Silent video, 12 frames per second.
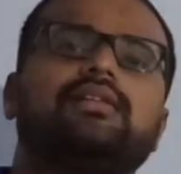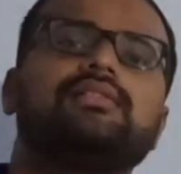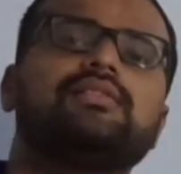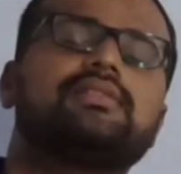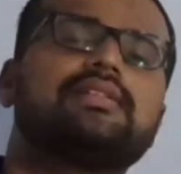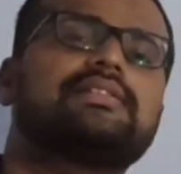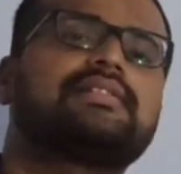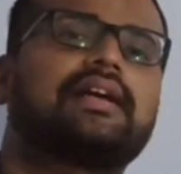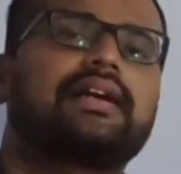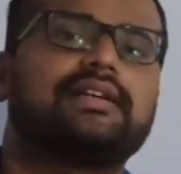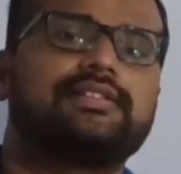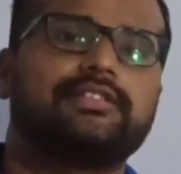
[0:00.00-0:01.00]
all the things
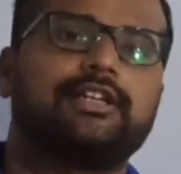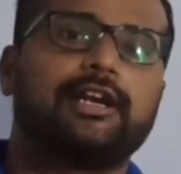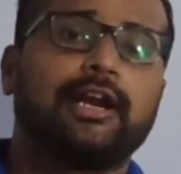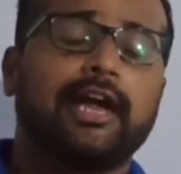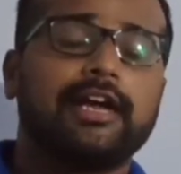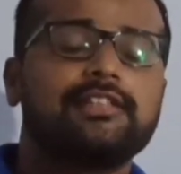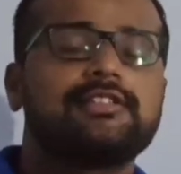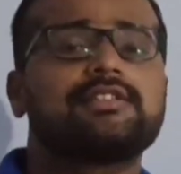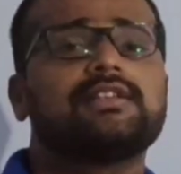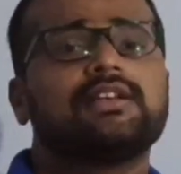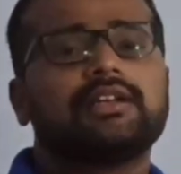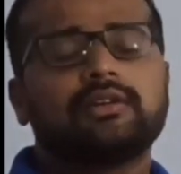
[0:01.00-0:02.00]
are considered
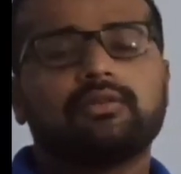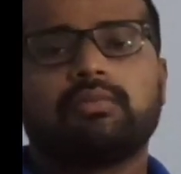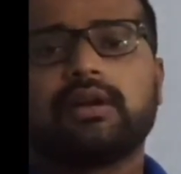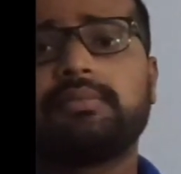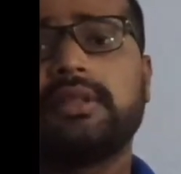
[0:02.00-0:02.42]
as one